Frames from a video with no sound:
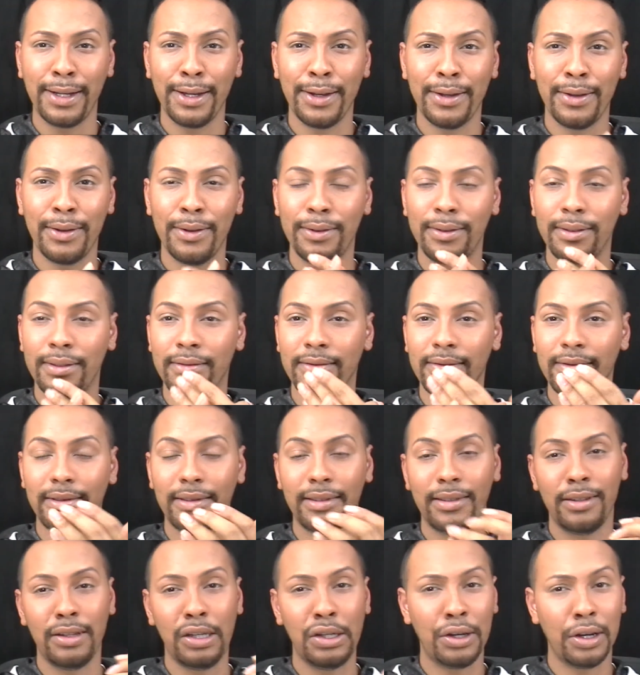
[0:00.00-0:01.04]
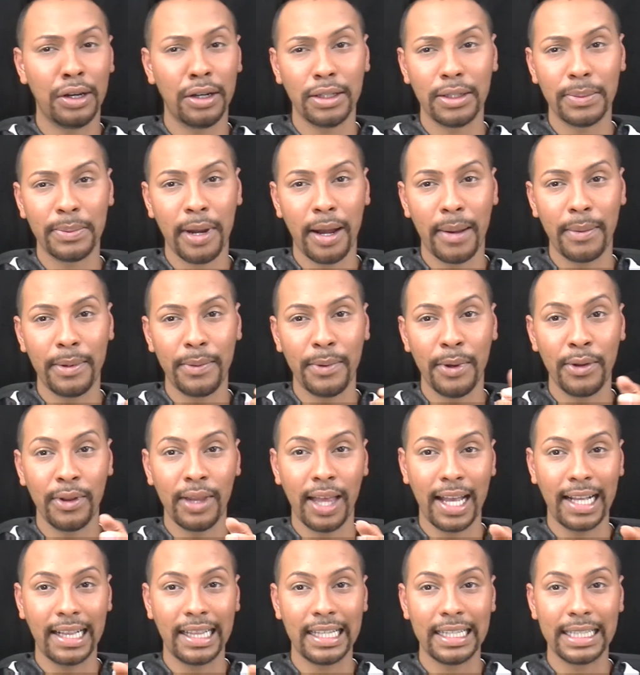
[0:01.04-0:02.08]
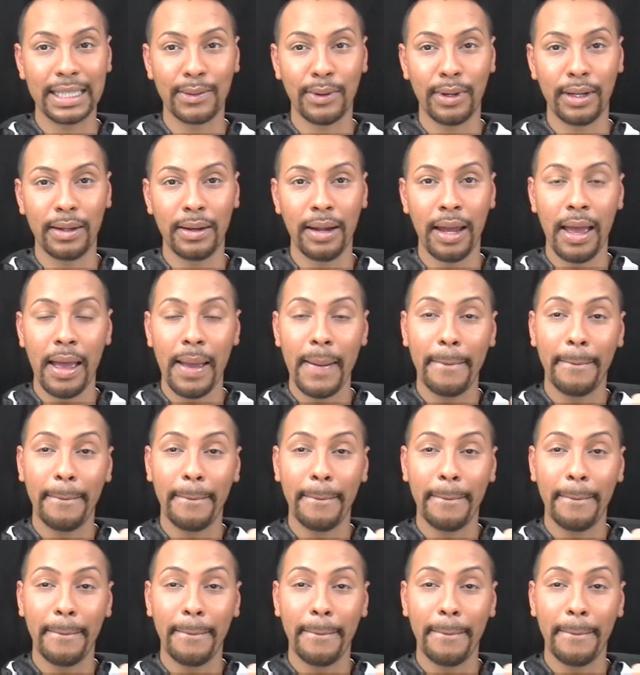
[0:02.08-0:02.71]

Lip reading: know you girls probably won't like this one,